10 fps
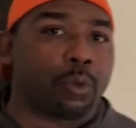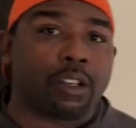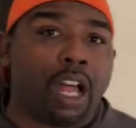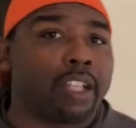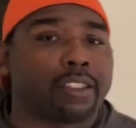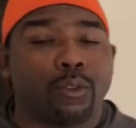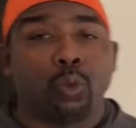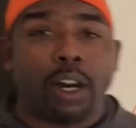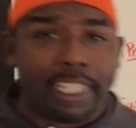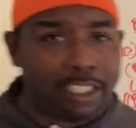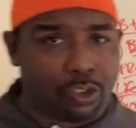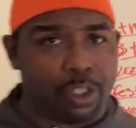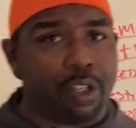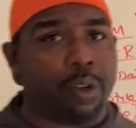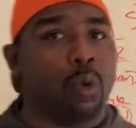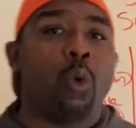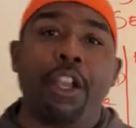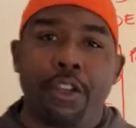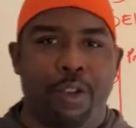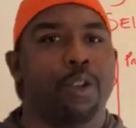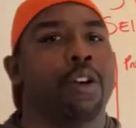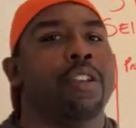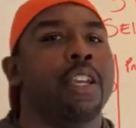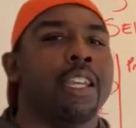regardless of what industry you're in, what you're doing.